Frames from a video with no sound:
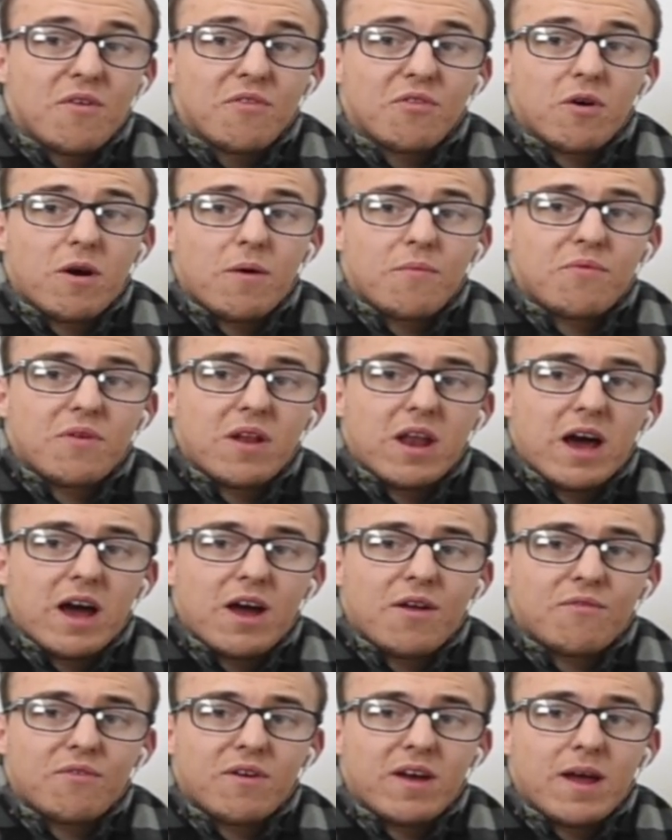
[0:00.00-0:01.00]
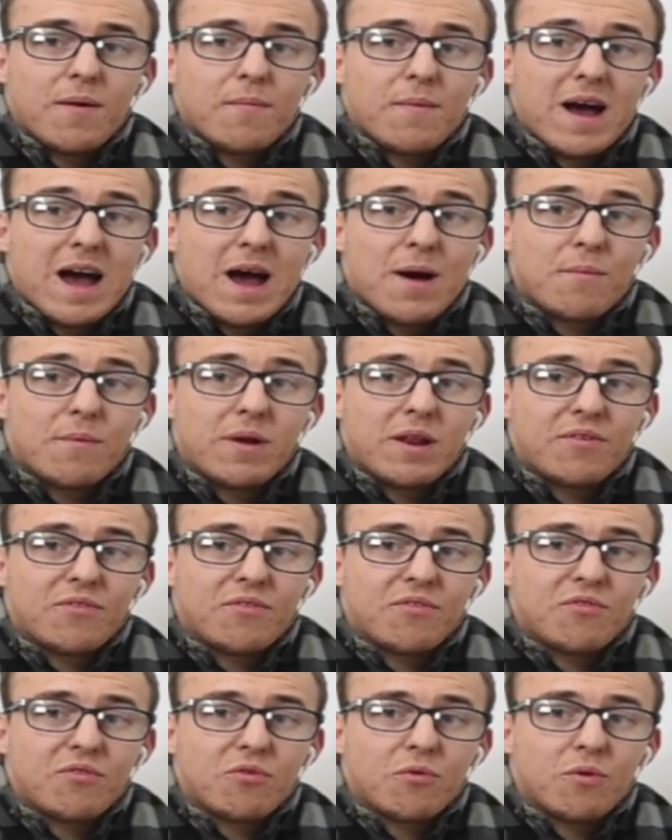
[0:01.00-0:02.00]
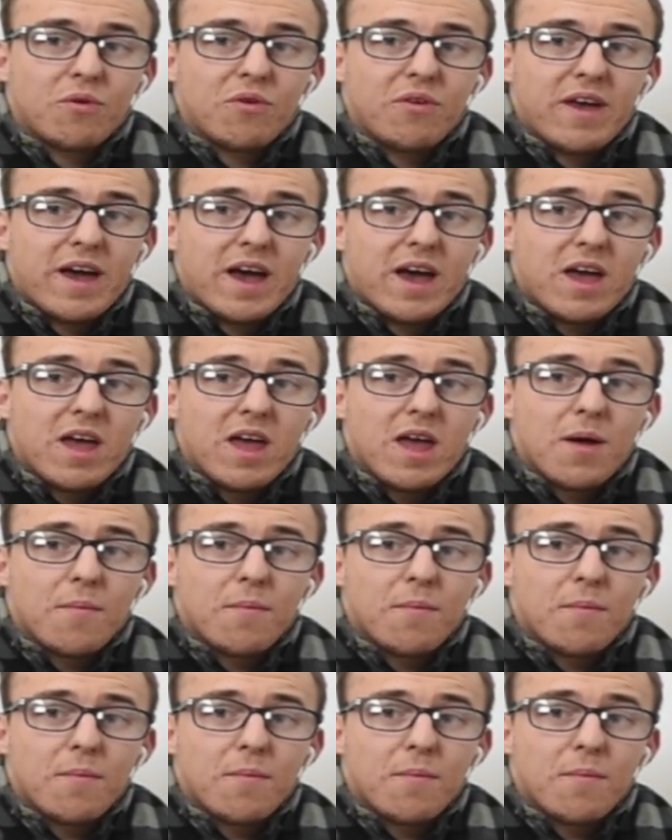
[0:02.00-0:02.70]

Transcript: So I'm delighted for him. I haven't listened to it yet,